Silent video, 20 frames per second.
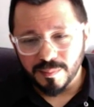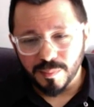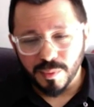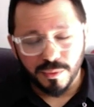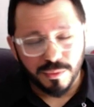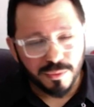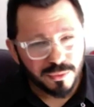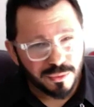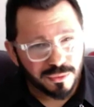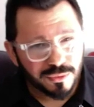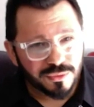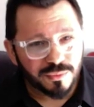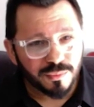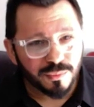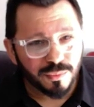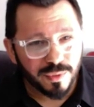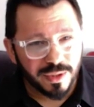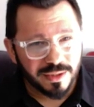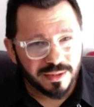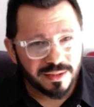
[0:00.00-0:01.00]
produced,
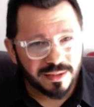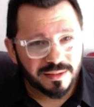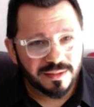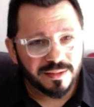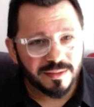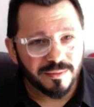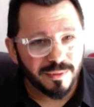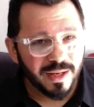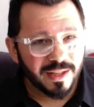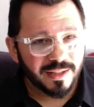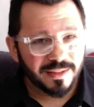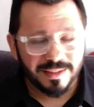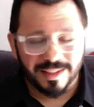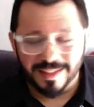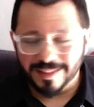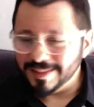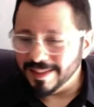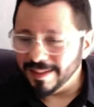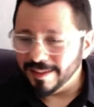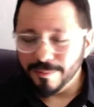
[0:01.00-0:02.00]
written, direct,
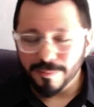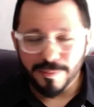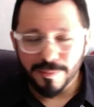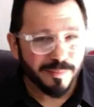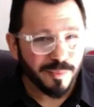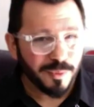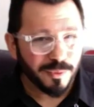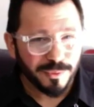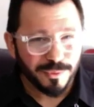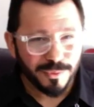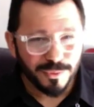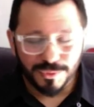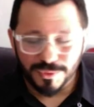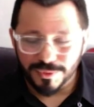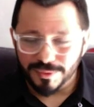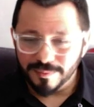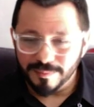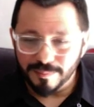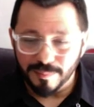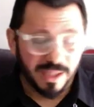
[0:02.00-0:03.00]
executive
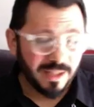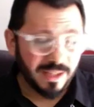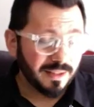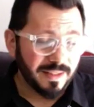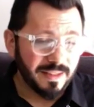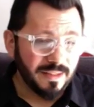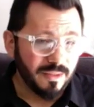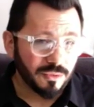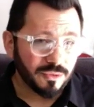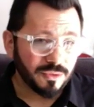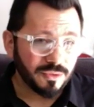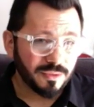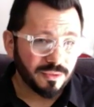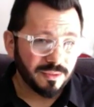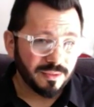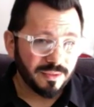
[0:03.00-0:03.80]
produced by Latinos,